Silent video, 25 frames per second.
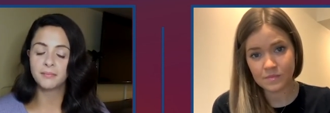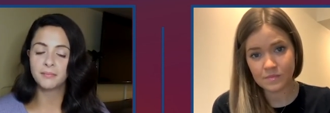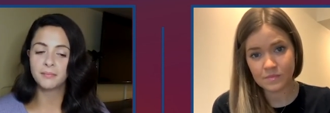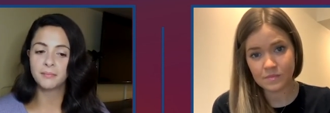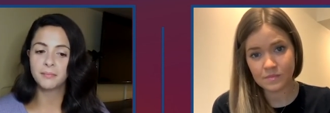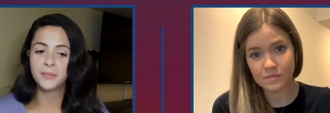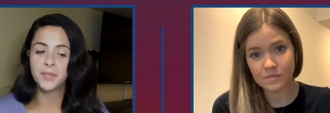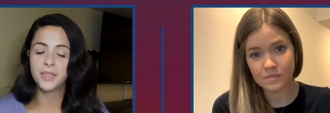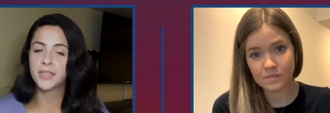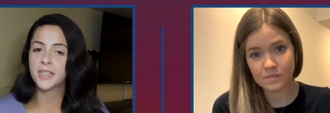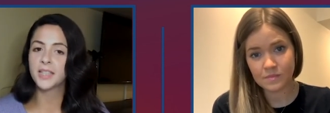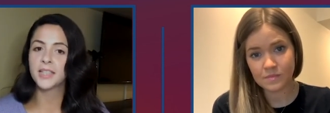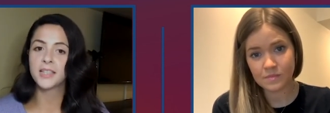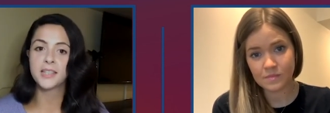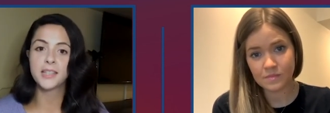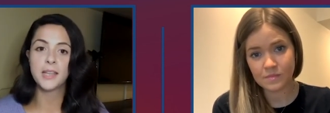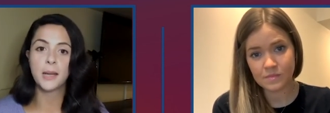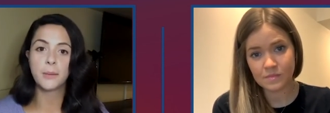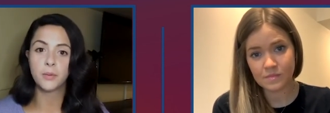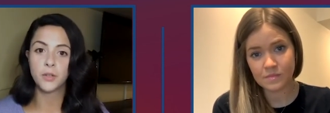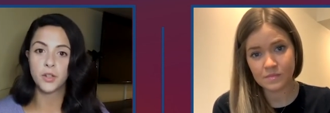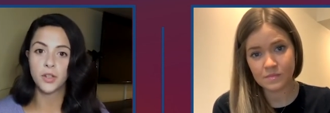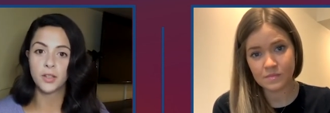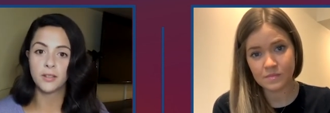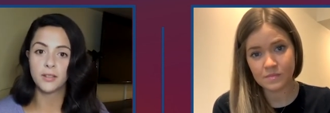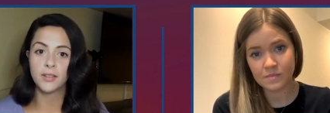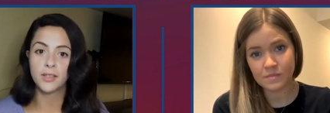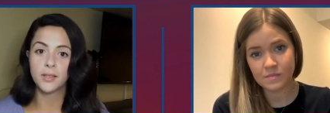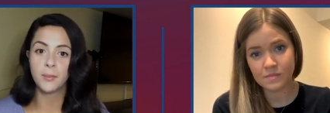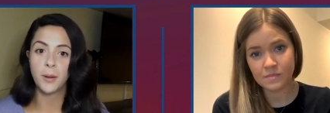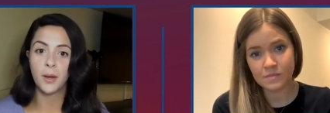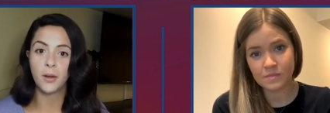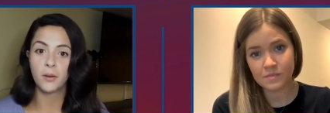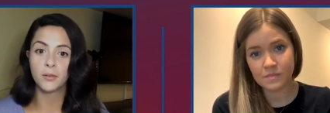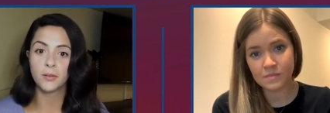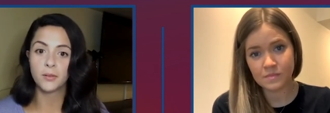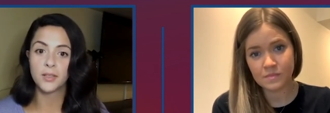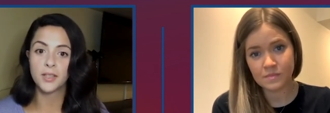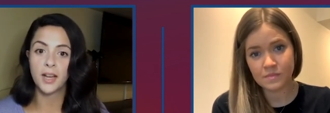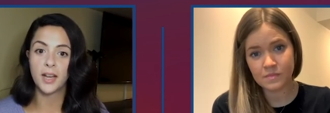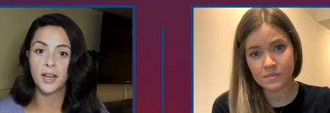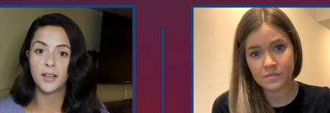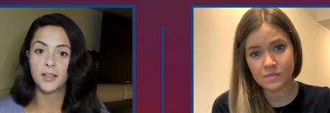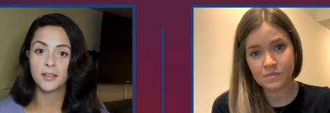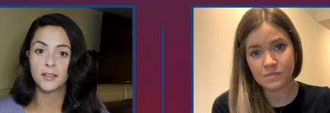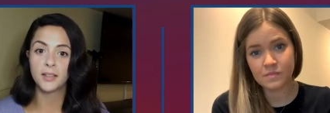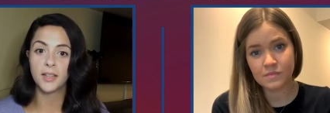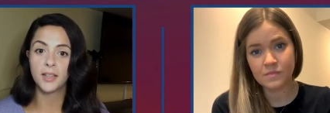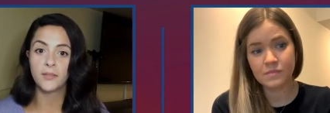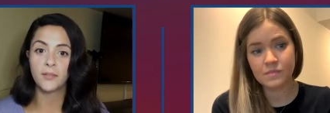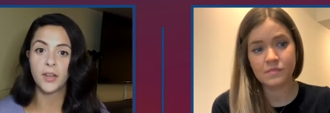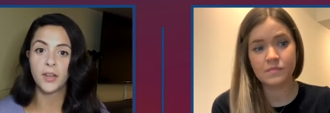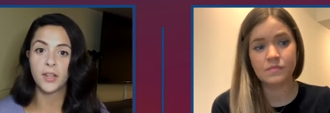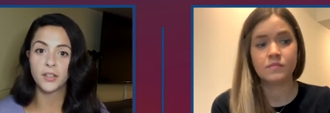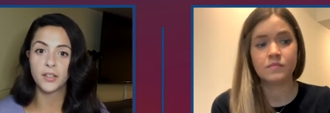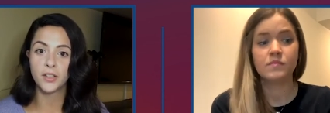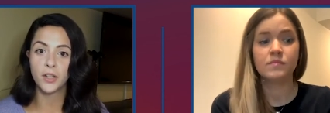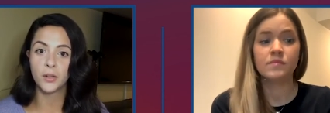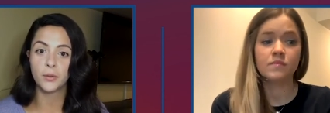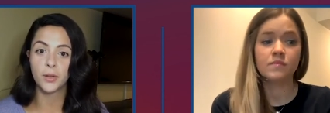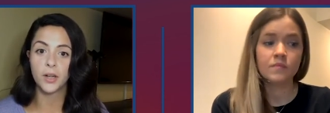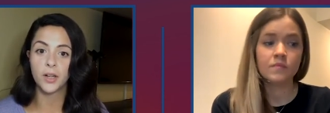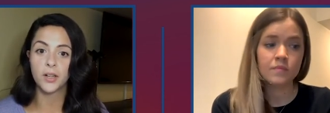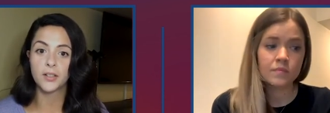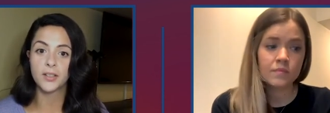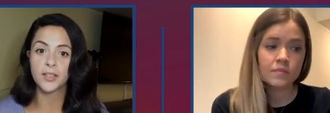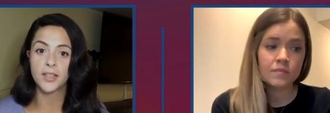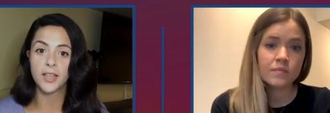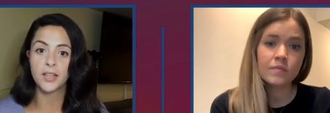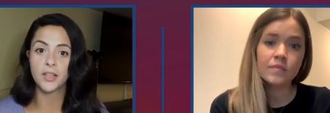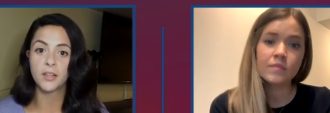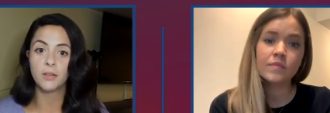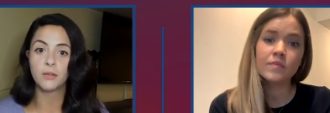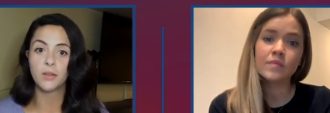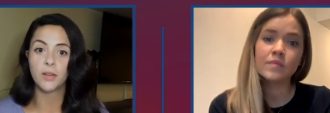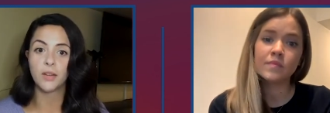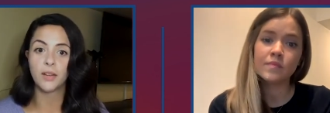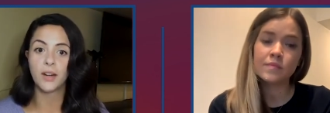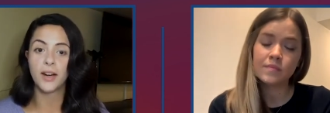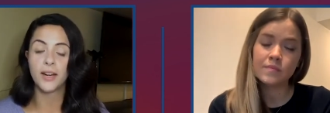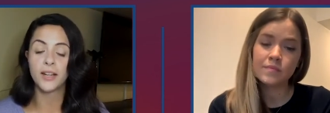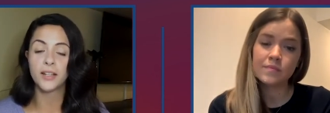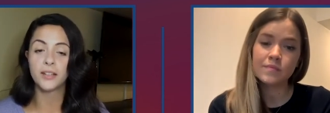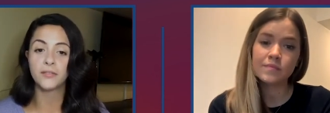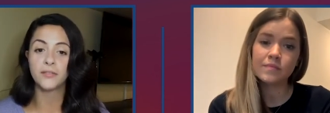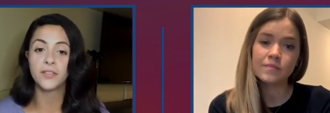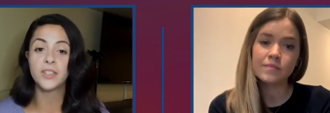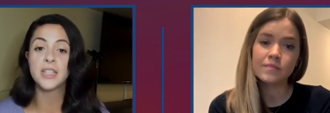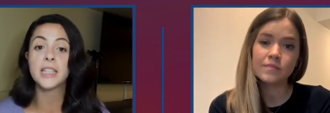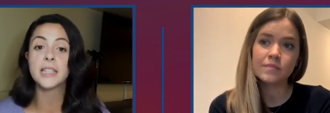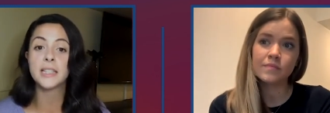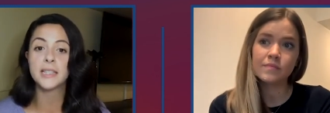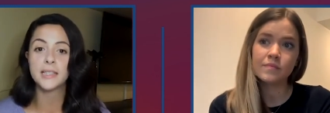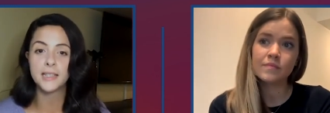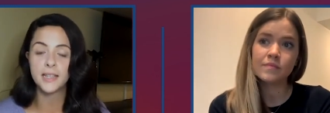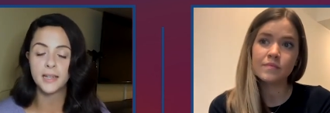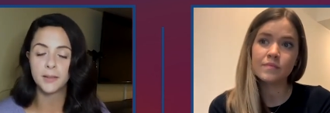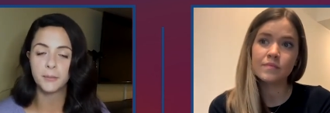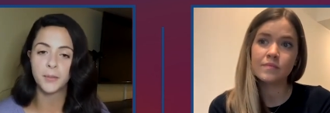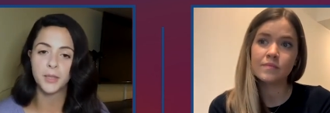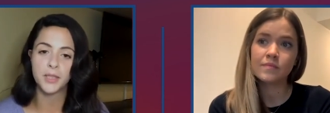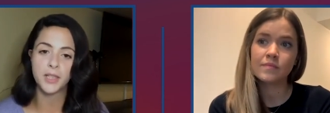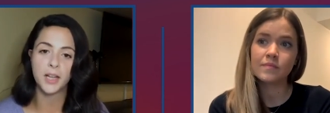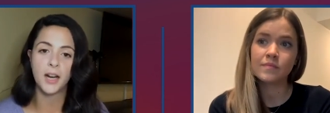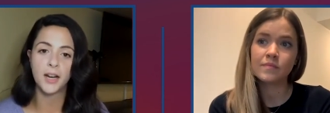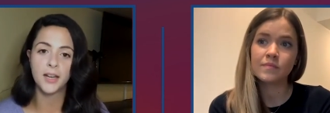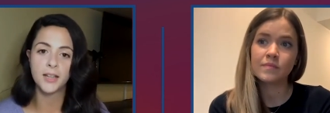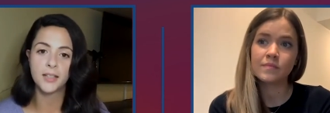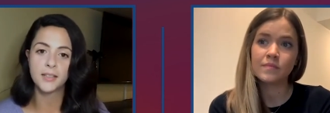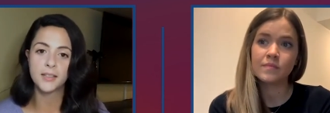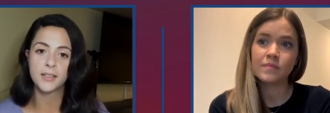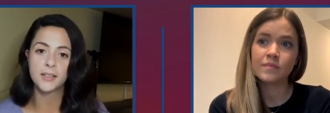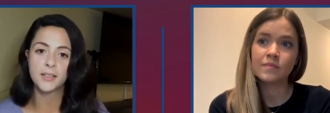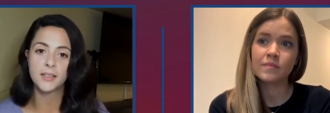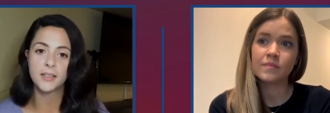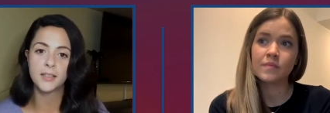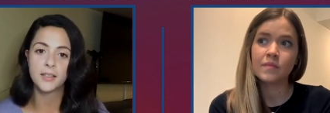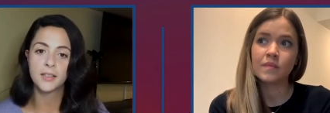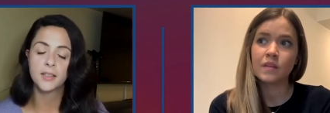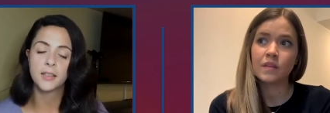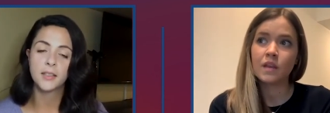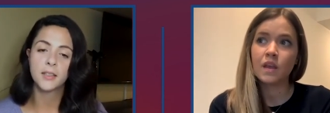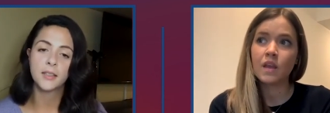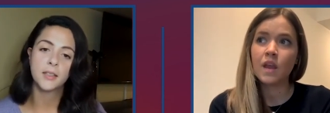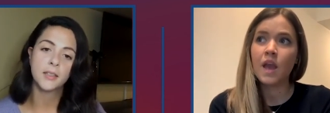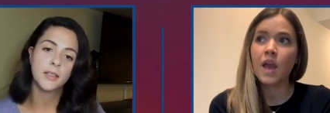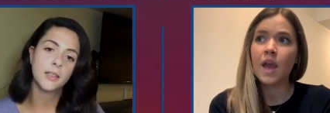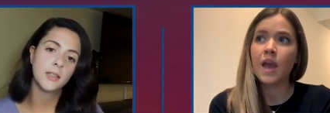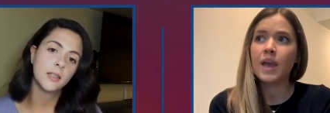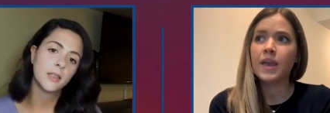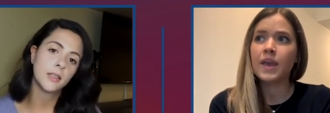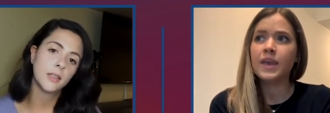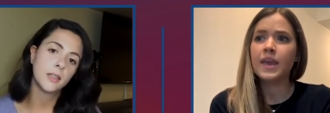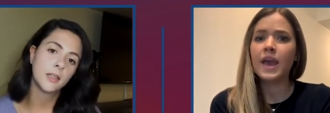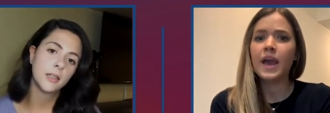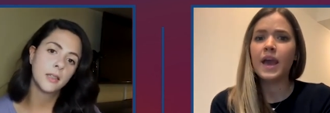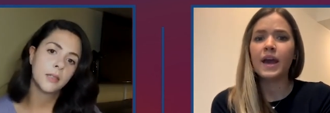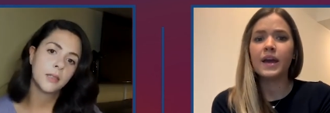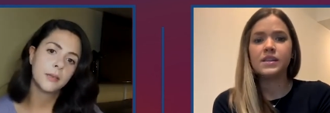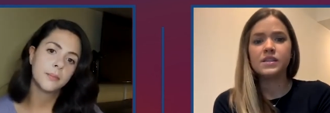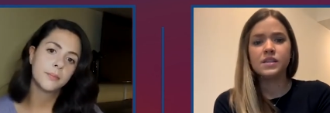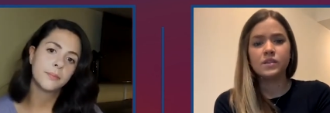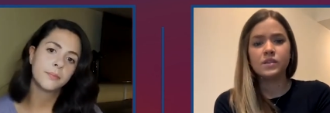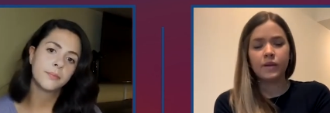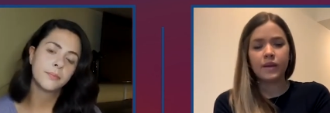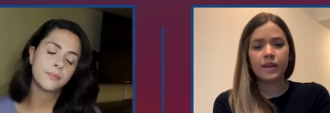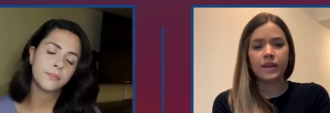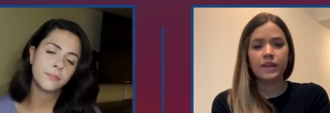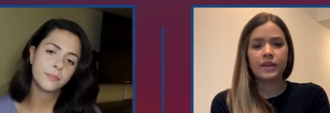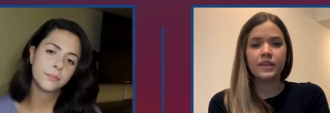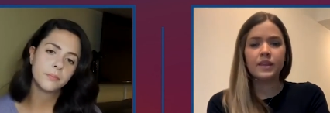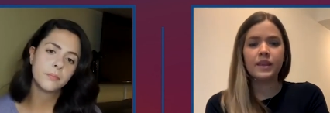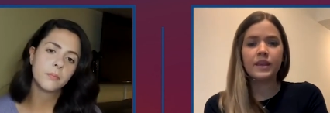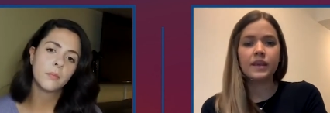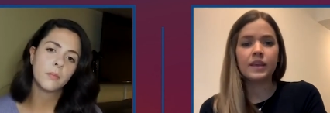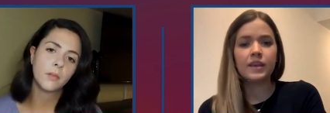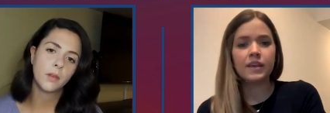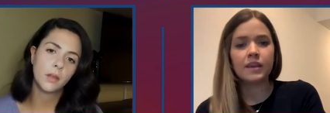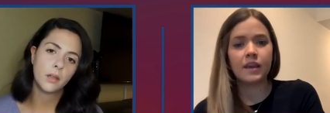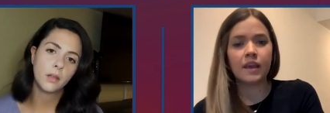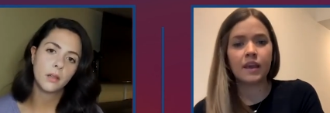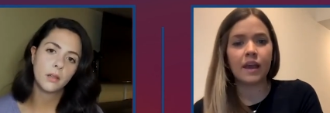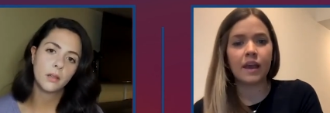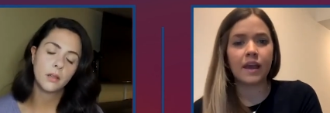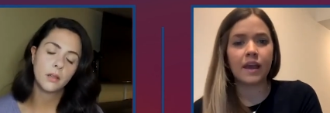Speaker 1: misconceptions about living donors that you can kind of destigmatize? Yeah, so I think,